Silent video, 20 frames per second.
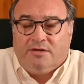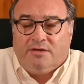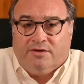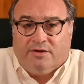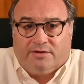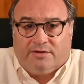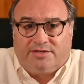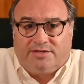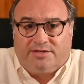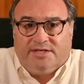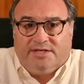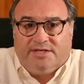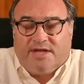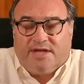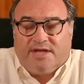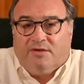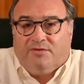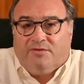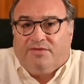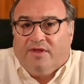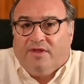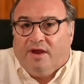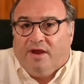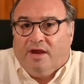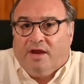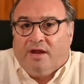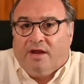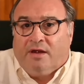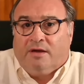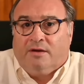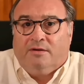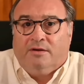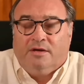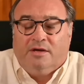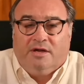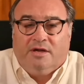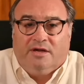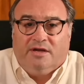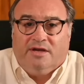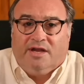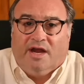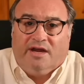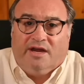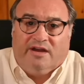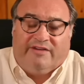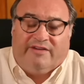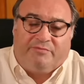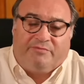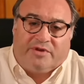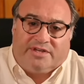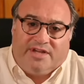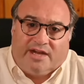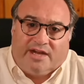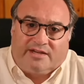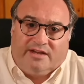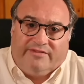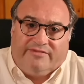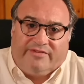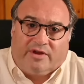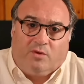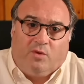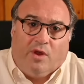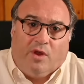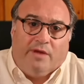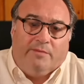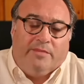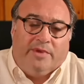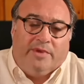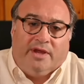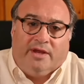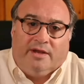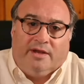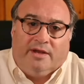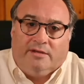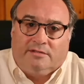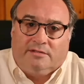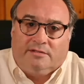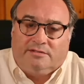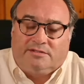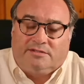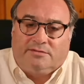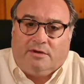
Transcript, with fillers: nurses out there not enough protective equipment,